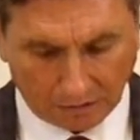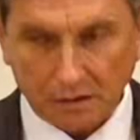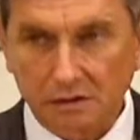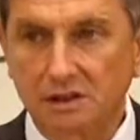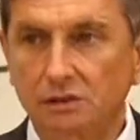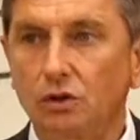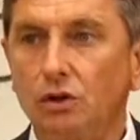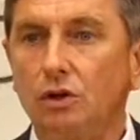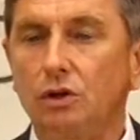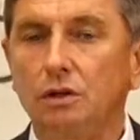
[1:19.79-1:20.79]

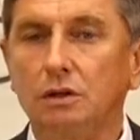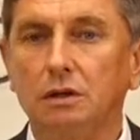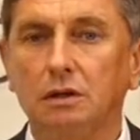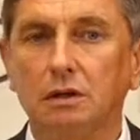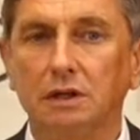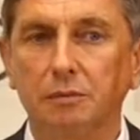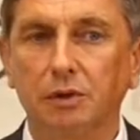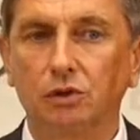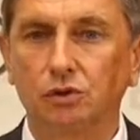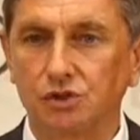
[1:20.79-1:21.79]
responsibility. And
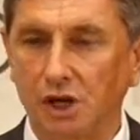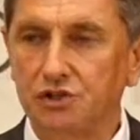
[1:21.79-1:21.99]
that's why